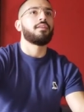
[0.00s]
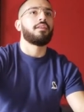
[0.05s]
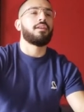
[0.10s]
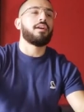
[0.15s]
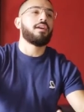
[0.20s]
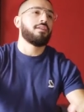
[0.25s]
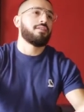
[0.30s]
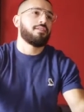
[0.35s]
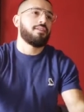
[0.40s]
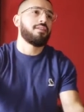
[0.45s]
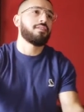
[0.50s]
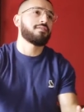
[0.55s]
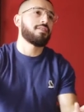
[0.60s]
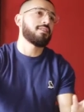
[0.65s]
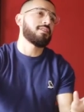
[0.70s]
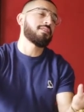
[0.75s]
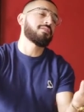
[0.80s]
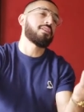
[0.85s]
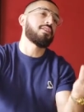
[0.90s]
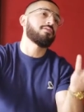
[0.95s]
I get that.
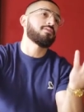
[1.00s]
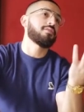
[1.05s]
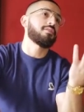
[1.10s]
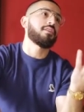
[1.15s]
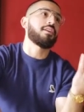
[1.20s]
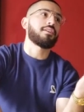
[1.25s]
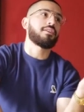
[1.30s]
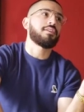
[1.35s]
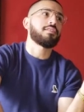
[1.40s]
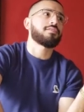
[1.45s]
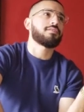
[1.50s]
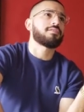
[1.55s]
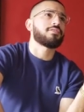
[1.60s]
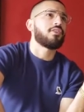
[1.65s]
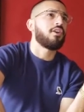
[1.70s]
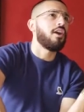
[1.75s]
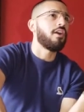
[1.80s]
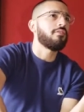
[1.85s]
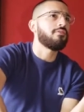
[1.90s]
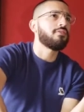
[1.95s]
That's how I would say. I guess it's
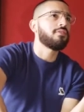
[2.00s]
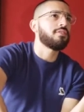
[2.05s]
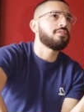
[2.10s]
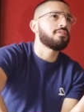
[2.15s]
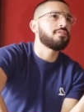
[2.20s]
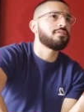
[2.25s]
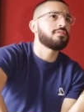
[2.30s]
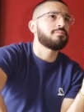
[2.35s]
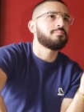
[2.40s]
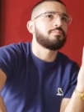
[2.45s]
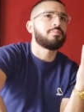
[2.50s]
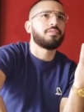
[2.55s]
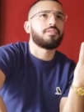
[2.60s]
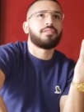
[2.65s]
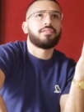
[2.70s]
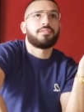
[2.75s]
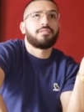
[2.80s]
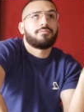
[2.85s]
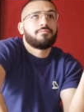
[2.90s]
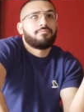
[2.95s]
confidence,
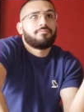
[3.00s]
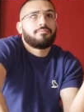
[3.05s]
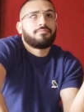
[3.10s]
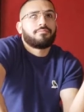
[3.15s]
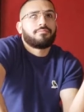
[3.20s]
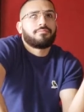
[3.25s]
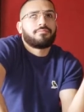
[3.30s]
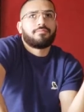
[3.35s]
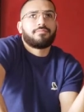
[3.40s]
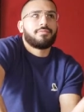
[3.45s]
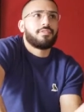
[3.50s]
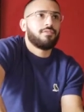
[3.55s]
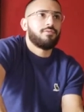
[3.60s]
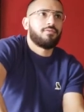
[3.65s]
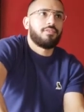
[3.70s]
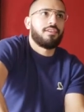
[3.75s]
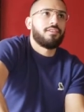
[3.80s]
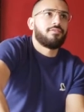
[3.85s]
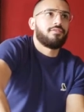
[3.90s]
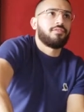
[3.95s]
but
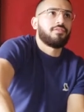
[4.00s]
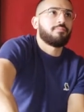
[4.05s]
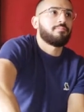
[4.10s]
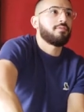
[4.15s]
whatever.